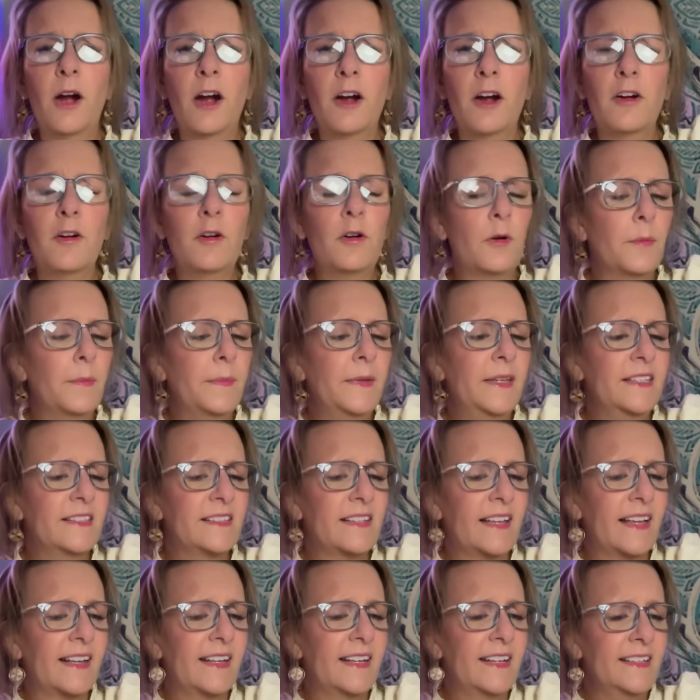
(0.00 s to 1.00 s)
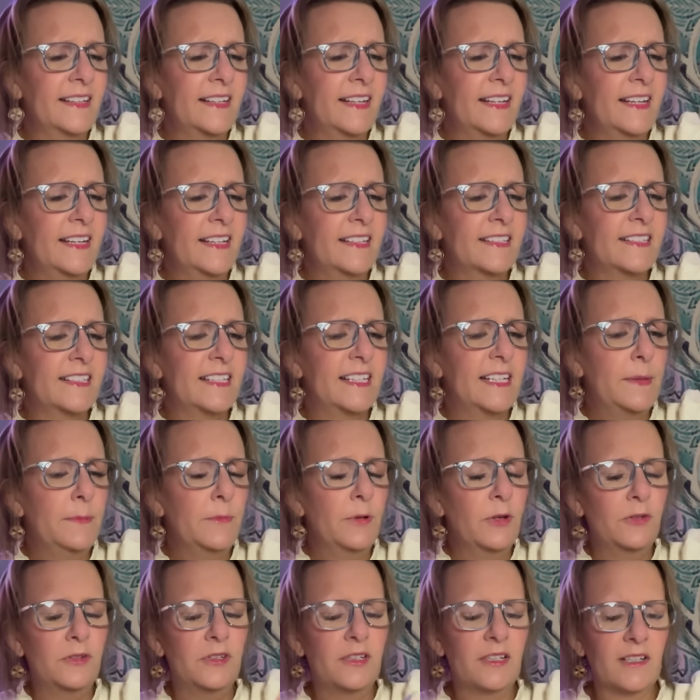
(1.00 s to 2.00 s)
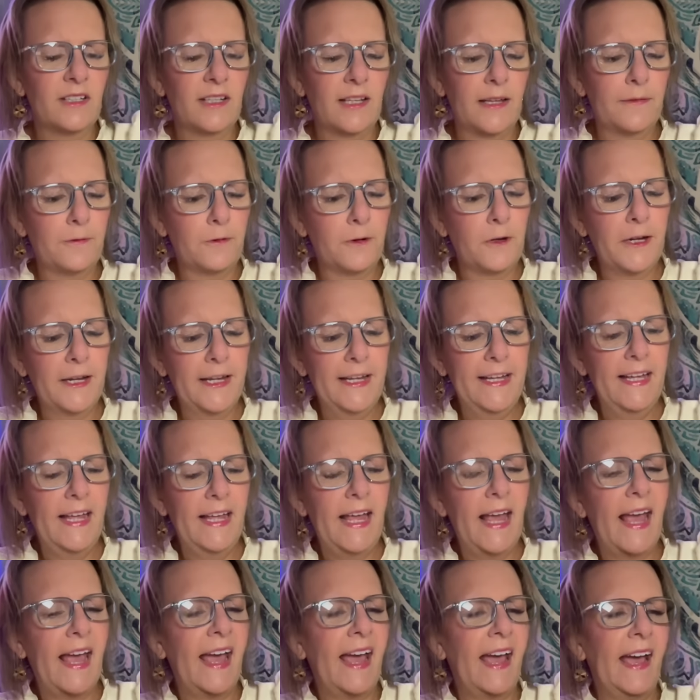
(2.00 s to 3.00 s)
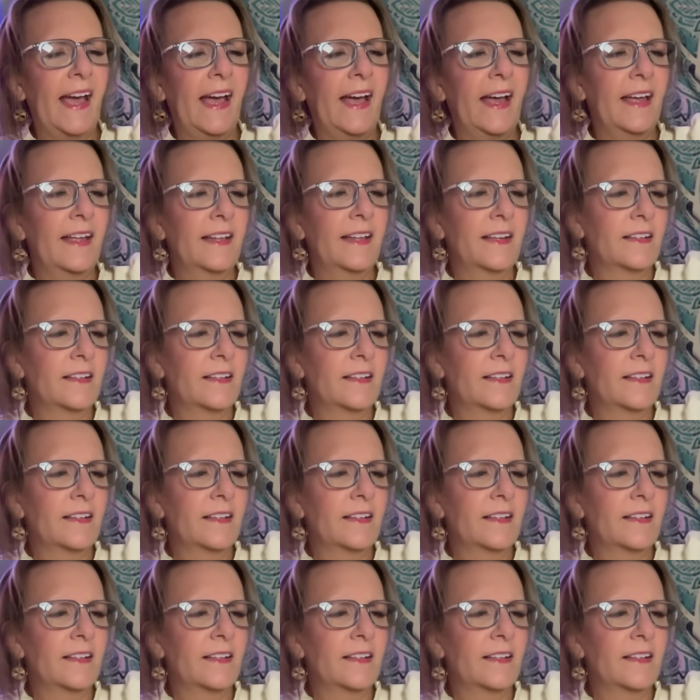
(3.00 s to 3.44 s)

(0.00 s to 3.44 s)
it means I didn't get a Temu delivery and